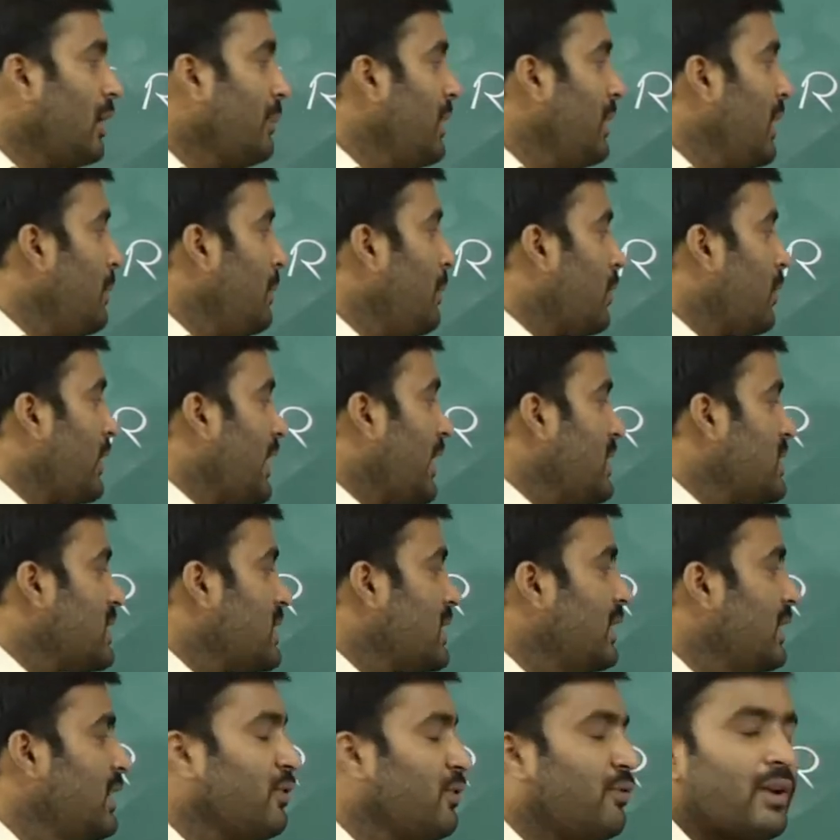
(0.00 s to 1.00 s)
terminal
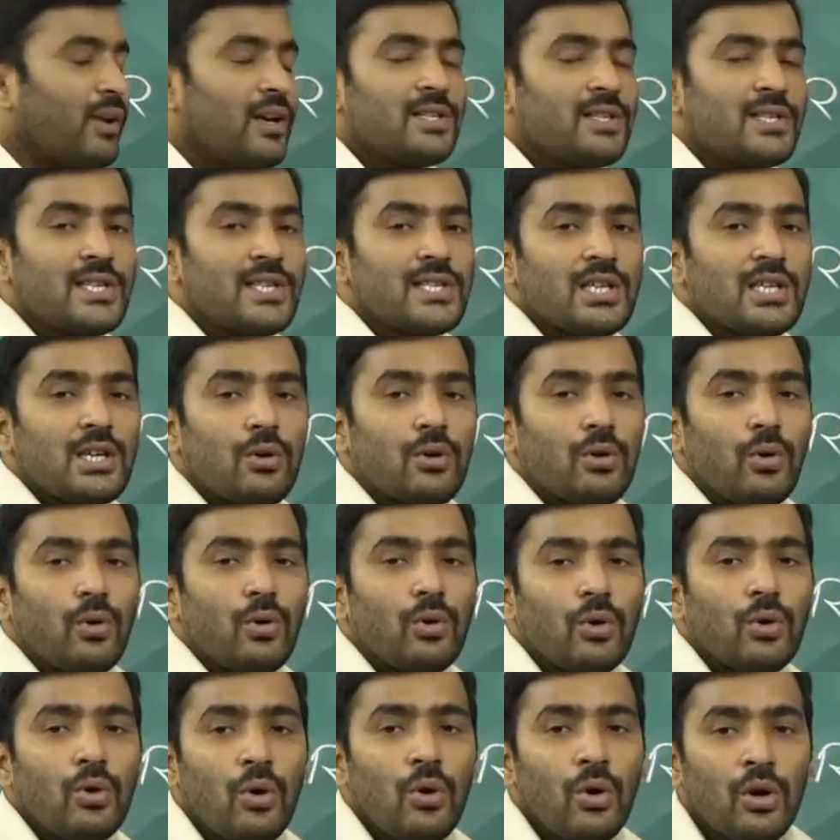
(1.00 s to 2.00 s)
potential difference is
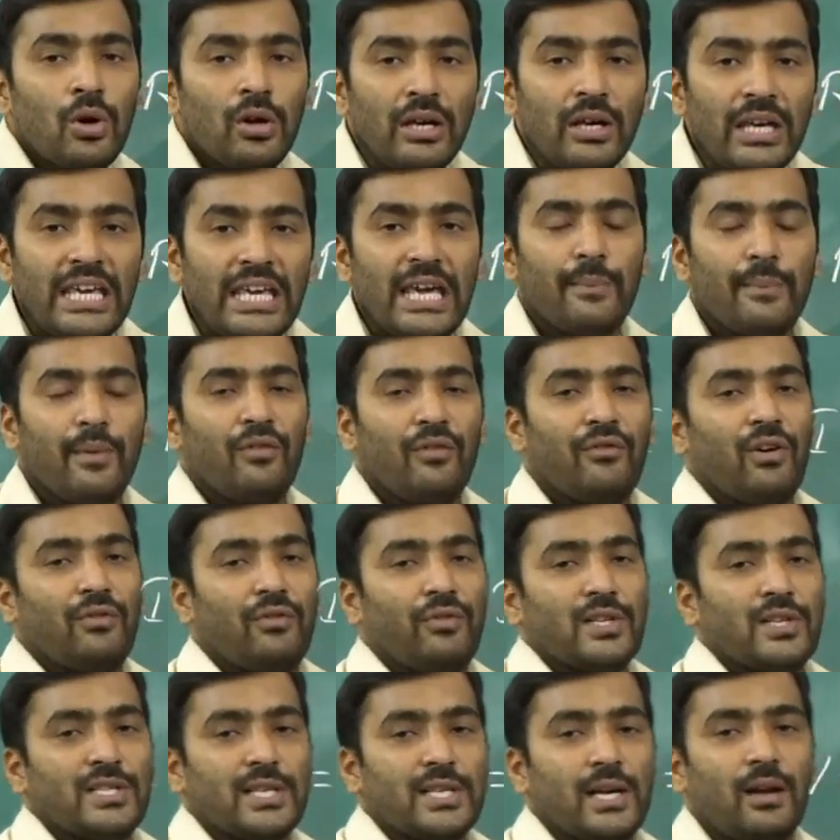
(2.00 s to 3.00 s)
equal to EMF
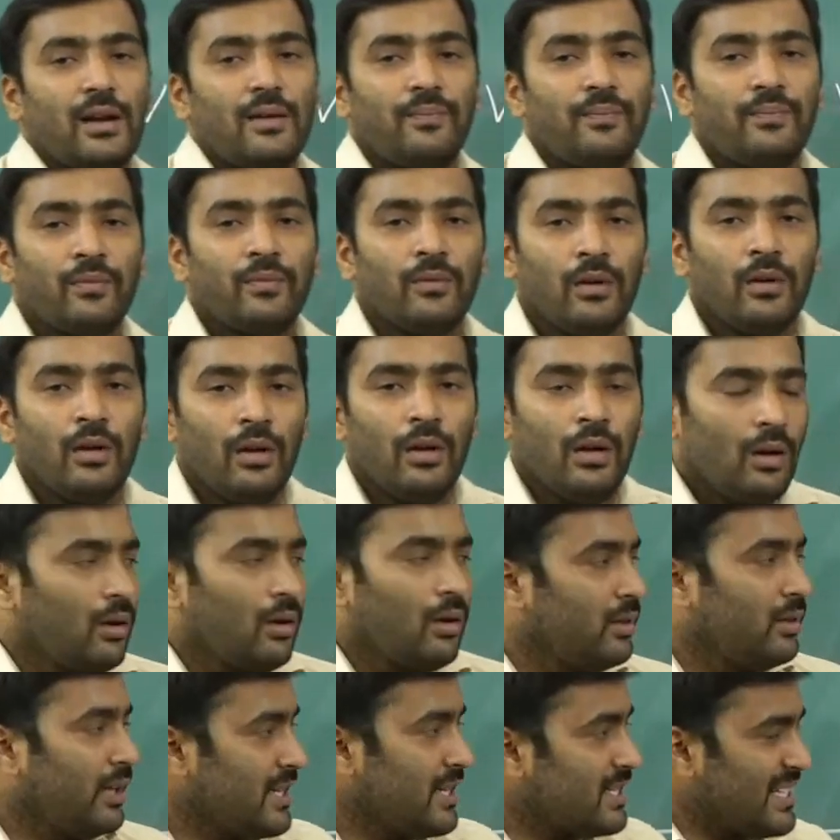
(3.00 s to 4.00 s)
of a cell.
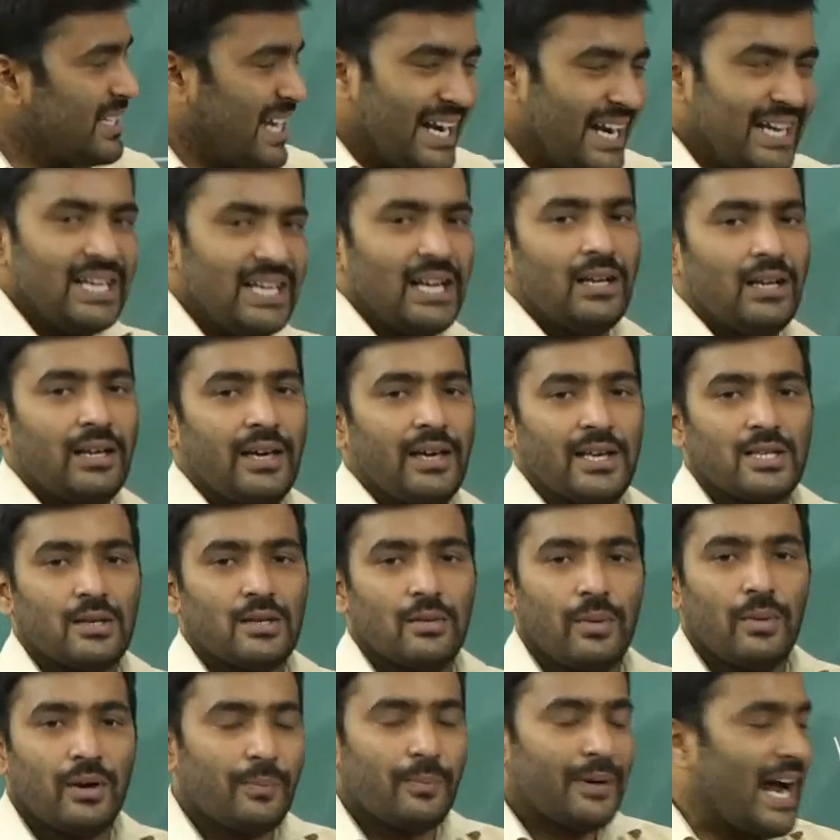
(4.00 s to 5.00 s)
That's an ideal case
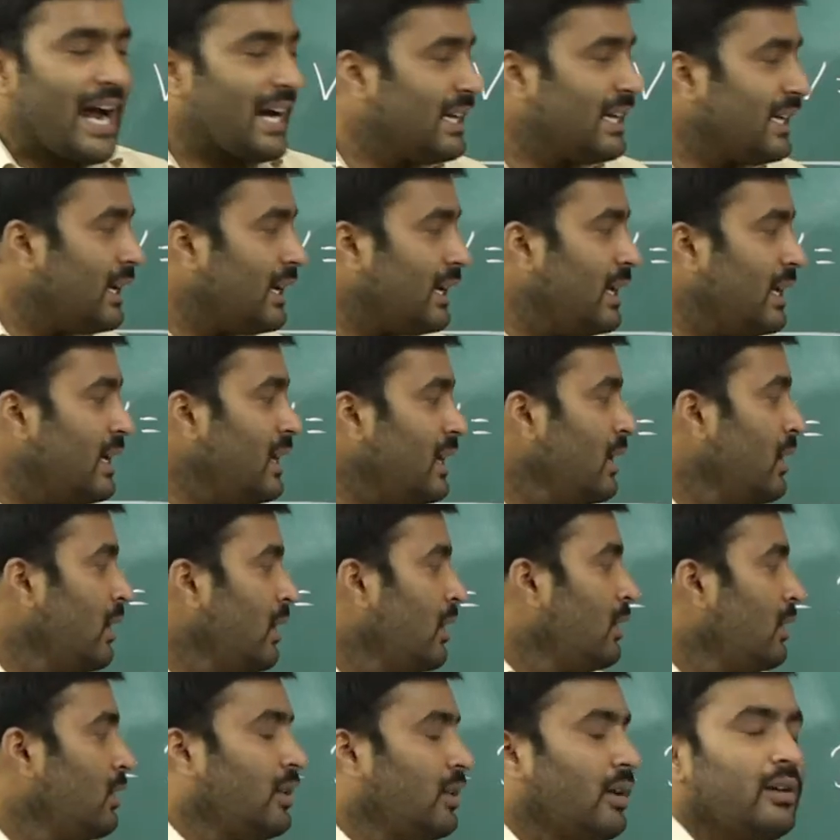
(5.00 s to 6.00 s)
but practically
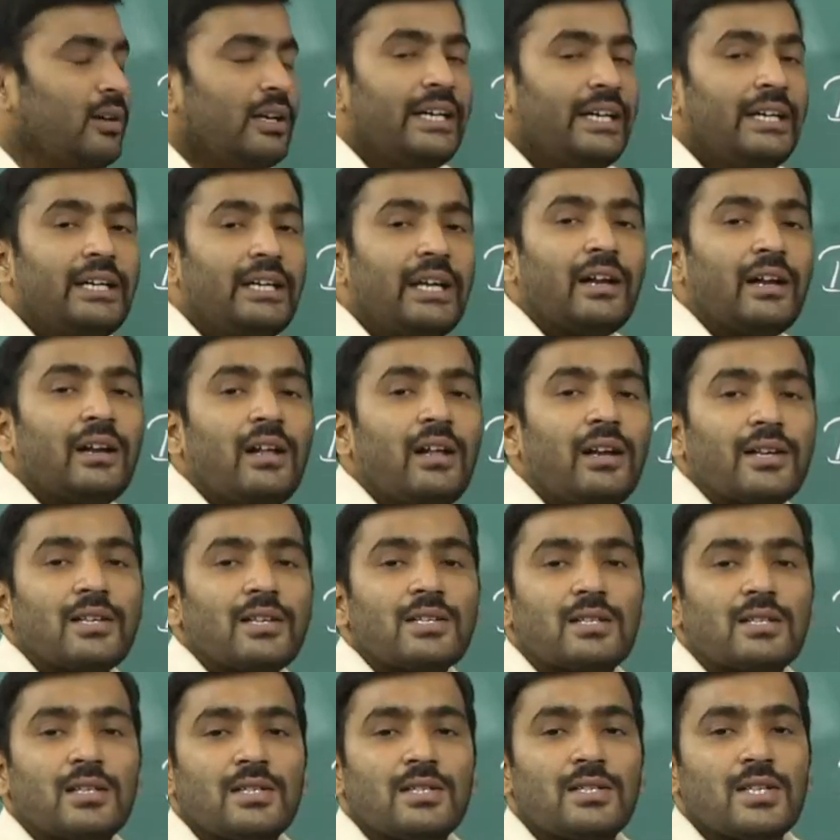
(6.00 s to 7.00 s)
the internal
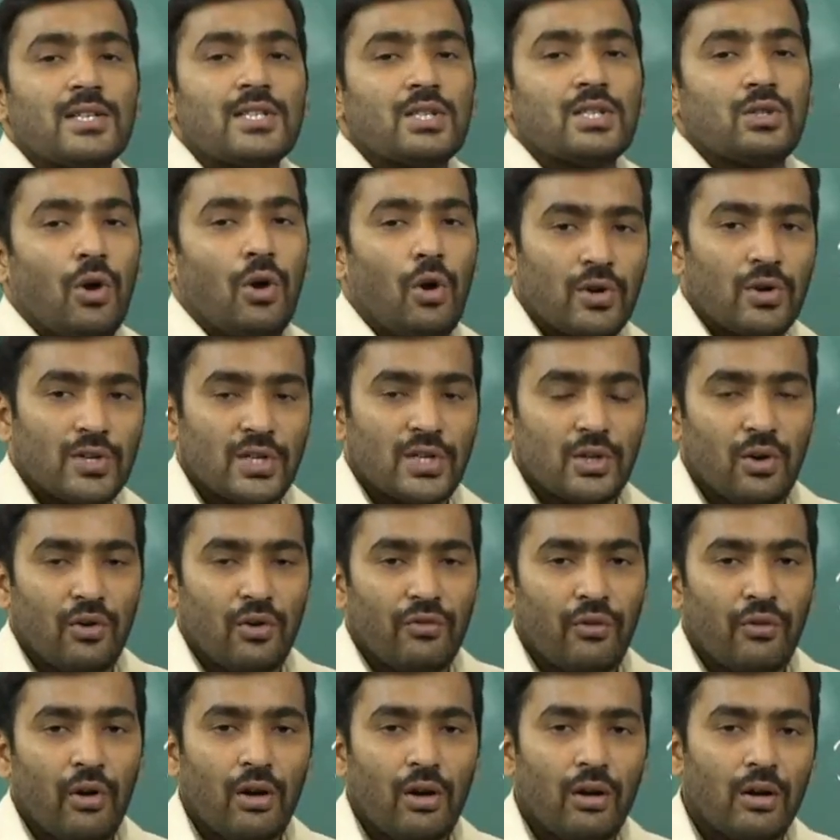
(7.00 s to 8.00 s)
resistance is not
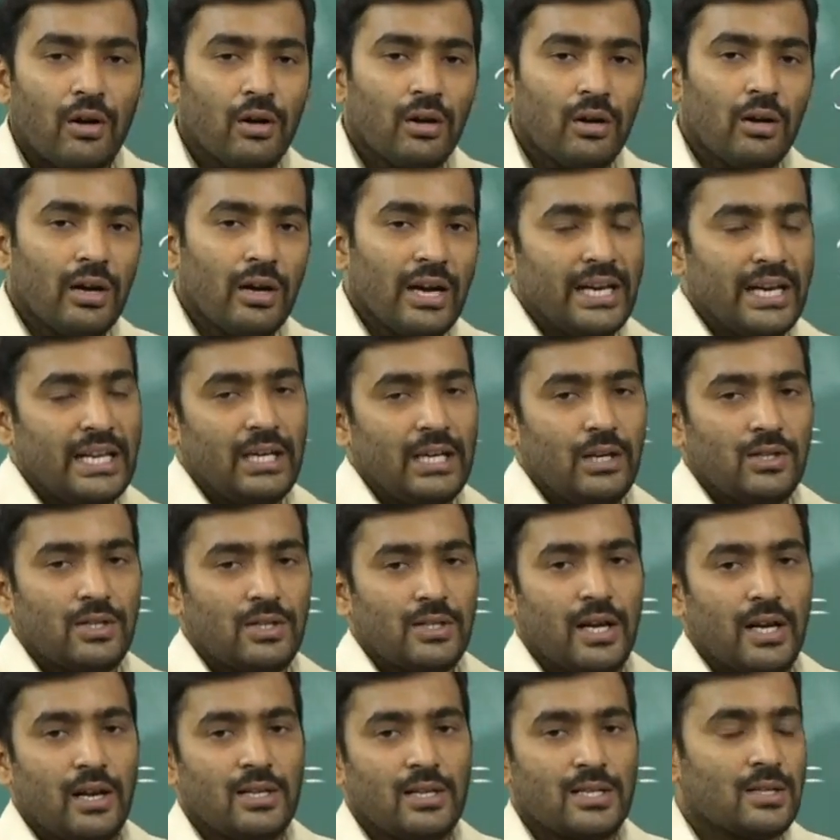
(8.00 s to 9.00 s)
zero for any
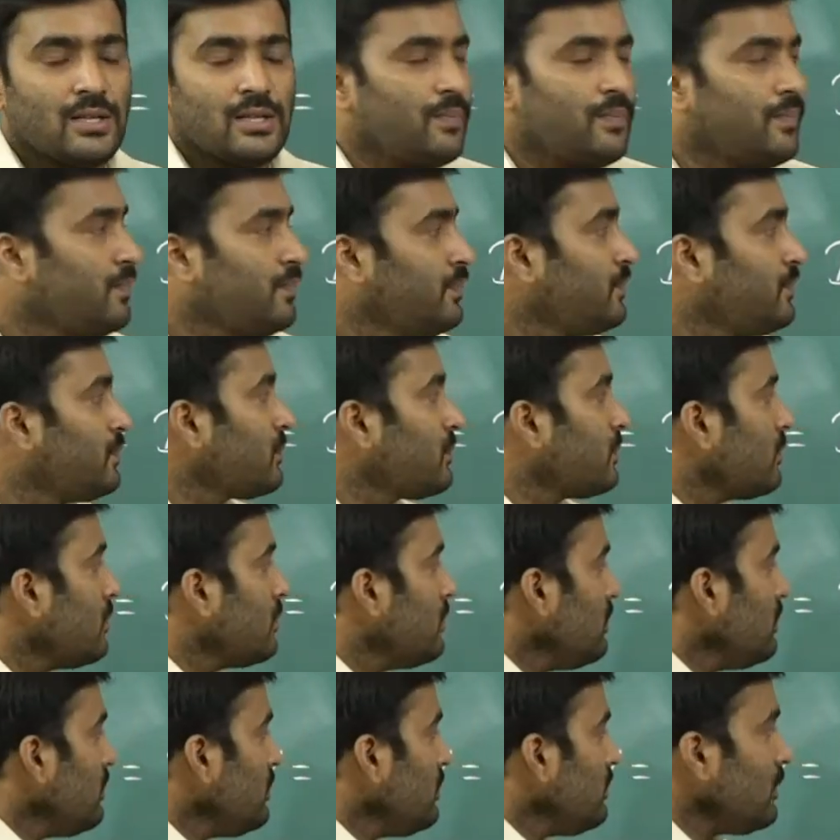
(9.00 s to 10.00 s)
cells.
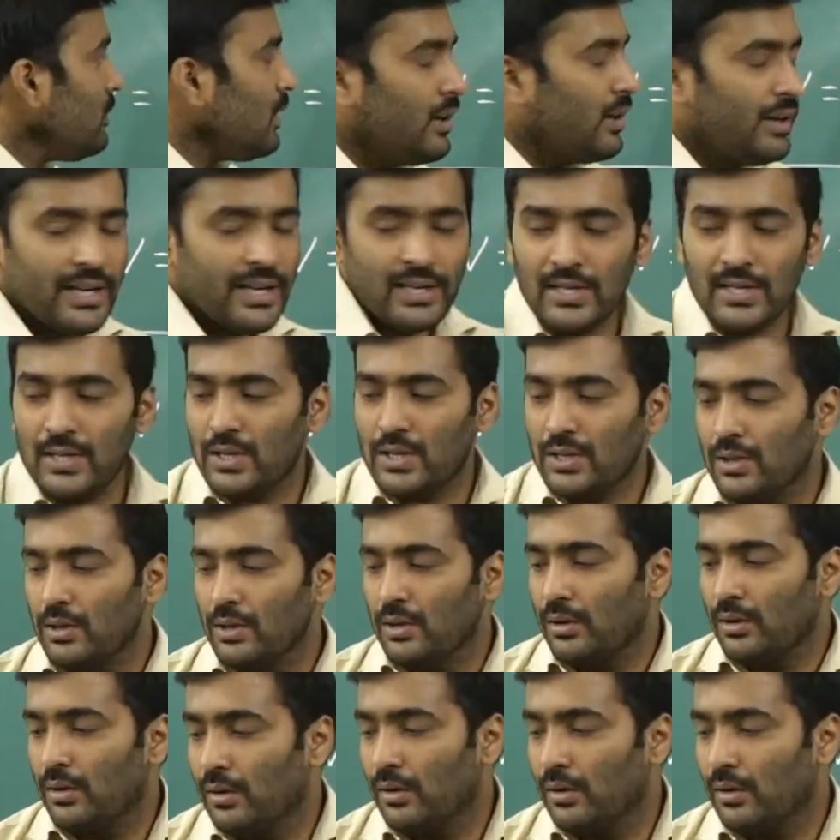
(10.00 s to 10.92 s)
Next